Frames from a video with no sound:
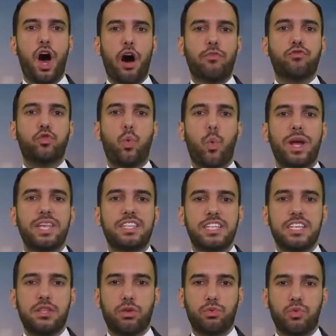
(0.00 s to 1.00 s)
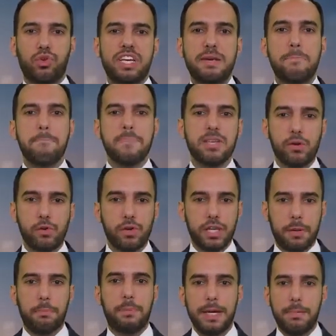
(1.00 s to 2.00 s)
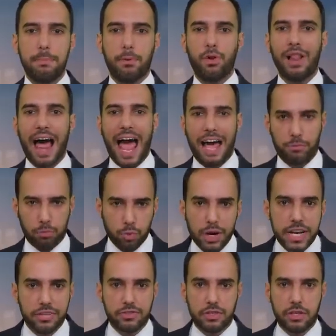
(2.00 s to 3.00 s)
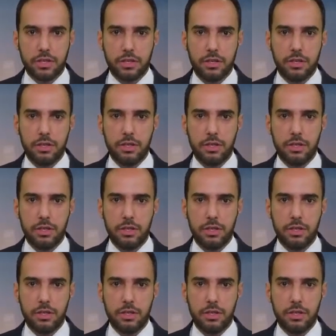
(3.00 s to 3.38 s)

of 23 million people at risk.